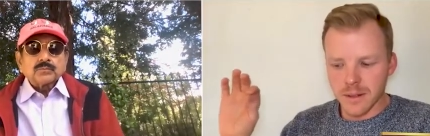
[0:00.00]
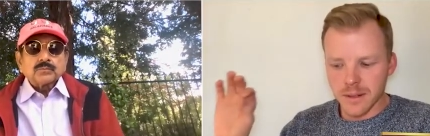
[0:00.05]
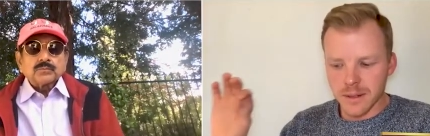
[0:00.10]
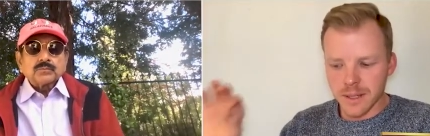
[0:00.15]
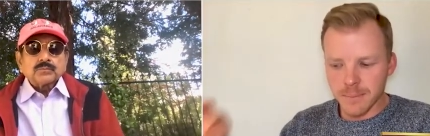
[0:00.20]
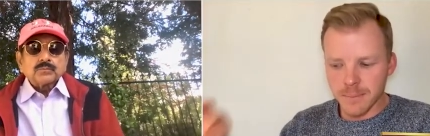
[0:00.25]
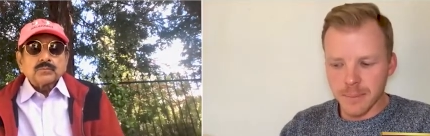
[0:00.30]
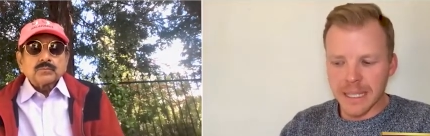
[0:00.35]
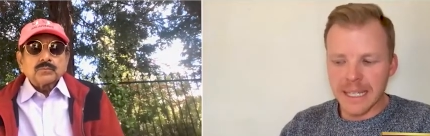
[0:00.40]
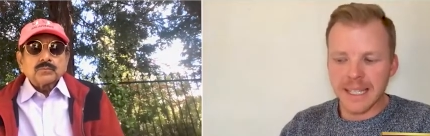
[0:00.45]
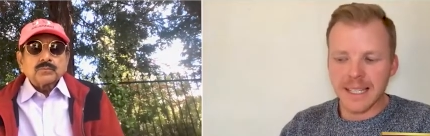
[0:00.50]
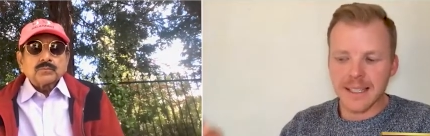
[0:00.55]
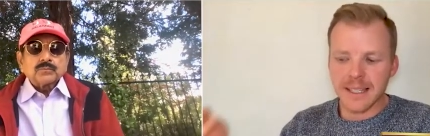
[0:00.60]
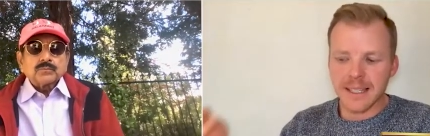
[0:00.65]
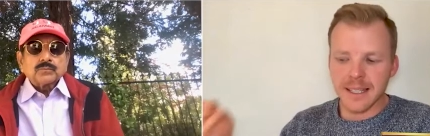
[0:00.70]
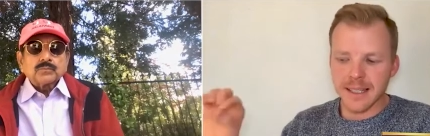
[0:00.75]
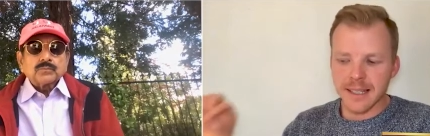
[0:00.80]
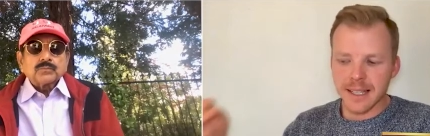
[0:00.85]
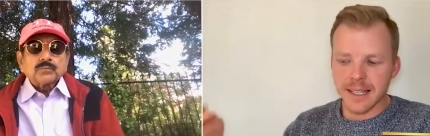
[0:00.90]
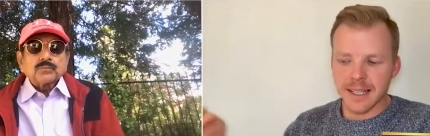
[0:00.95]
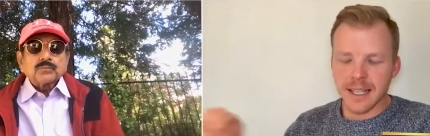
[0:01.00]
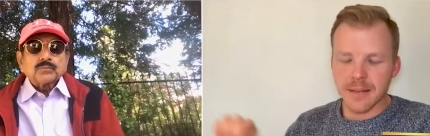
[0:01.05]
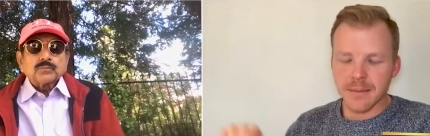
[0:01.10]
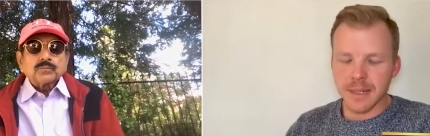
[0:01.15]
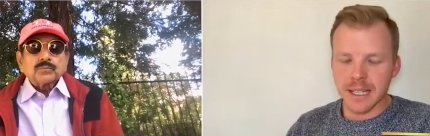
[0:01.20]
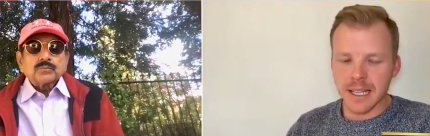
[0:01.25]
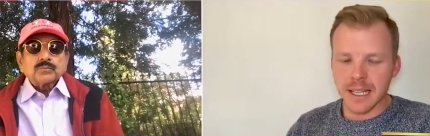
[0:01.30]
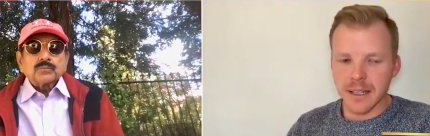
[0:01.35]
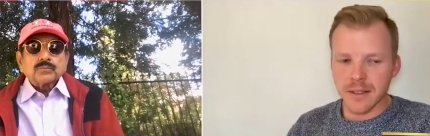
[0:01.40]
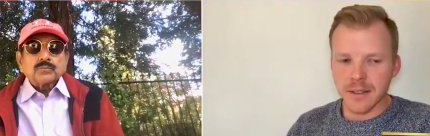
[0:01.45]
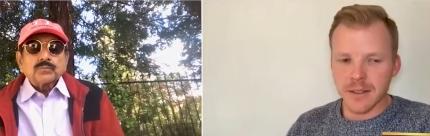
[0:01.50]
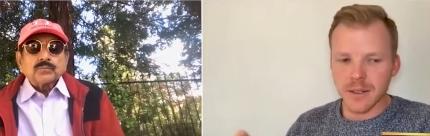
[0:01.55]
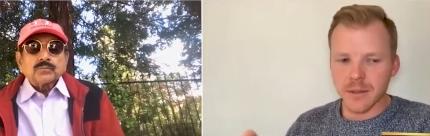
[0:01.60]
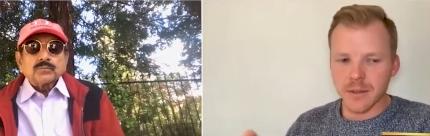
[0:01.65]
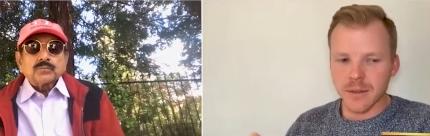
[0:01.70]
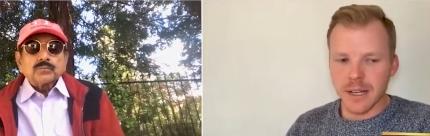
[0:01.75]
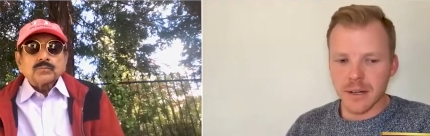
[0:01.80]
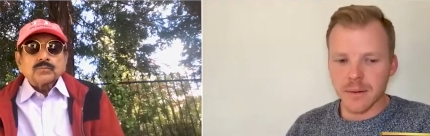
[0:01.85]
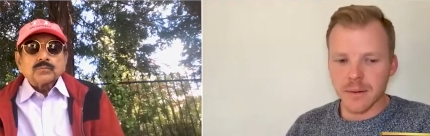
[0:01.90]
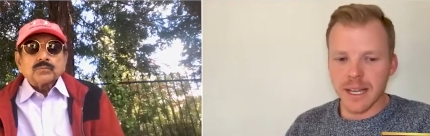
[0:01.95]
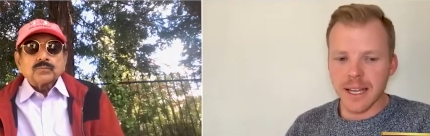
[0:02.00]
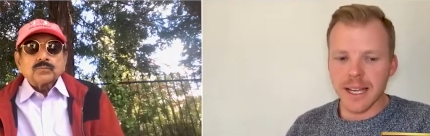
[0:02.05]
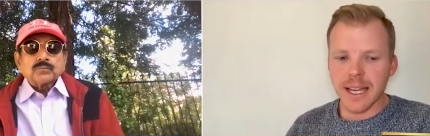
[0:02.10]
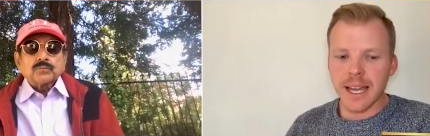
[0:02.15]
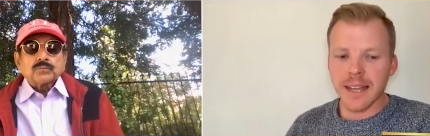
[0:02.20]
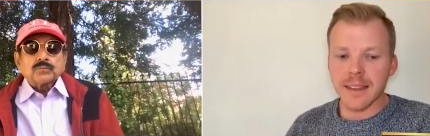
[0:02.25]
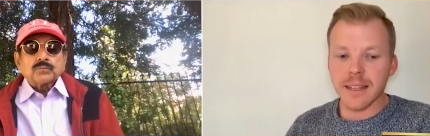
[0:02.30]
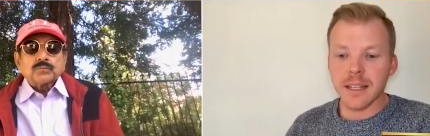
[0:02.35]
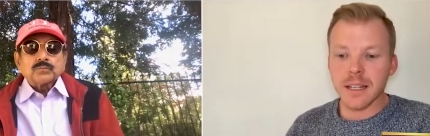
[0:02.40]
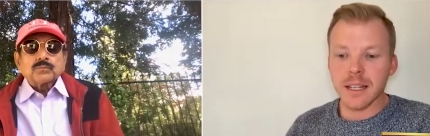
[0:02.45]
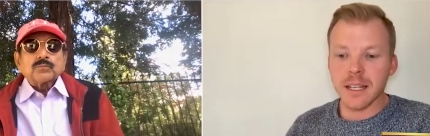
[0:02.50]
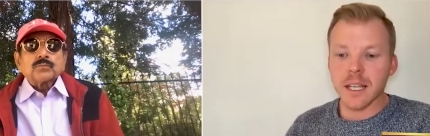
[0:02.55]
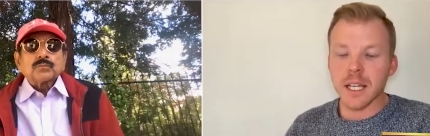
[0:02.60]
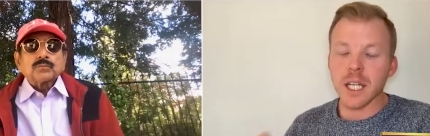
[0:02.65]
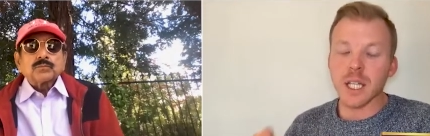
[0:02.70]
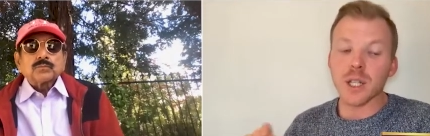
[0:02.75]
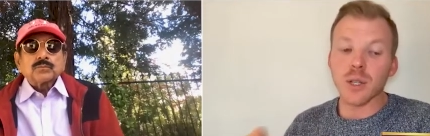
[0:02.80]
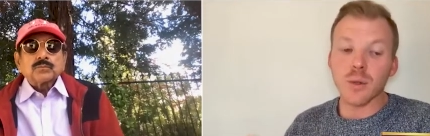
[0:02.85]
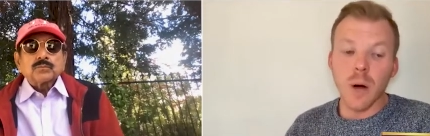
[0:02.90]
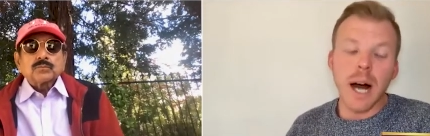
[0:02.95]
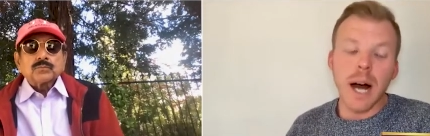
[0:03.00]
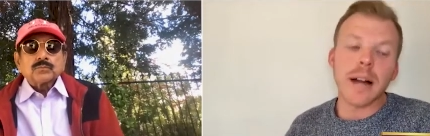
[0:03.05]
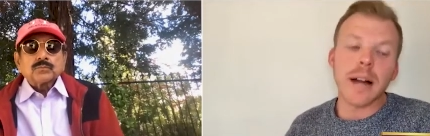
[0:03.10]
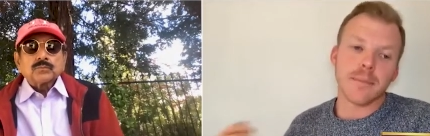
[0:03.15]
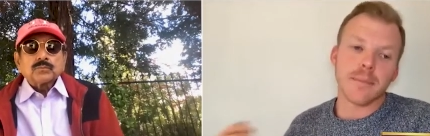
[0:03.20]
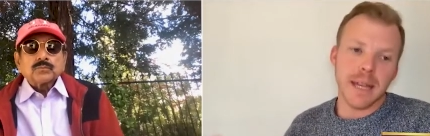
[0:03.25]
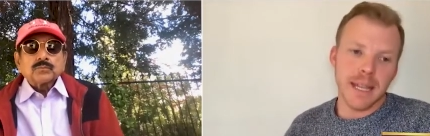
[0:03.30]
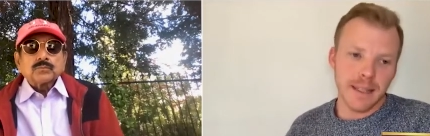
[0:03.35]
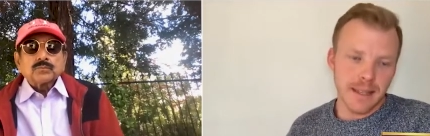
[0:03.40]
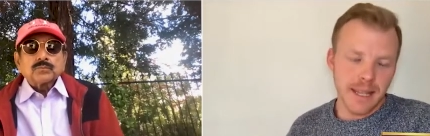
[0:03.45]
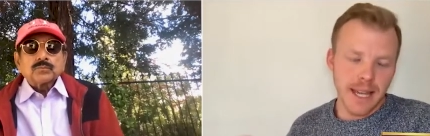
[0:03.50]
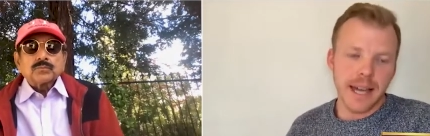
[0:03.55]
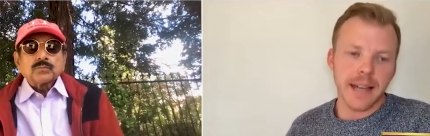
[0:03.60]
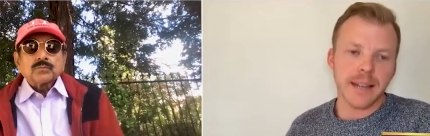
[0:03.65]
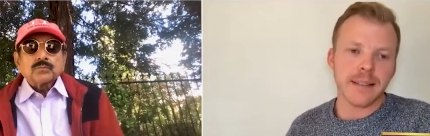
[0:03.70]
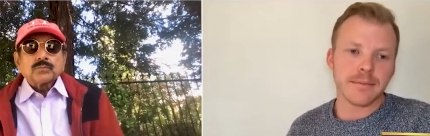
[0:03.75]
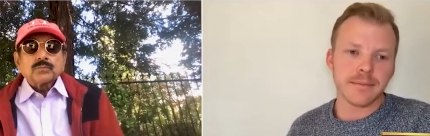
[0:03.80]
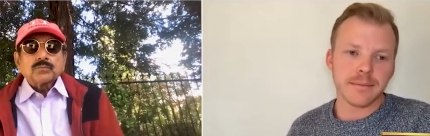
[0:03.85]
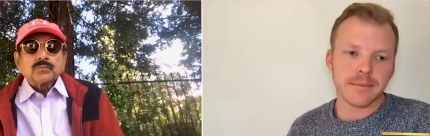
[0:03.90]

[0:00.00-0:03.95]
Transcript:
Speaker 1: the pieces that come together in the right way, and then you automate that.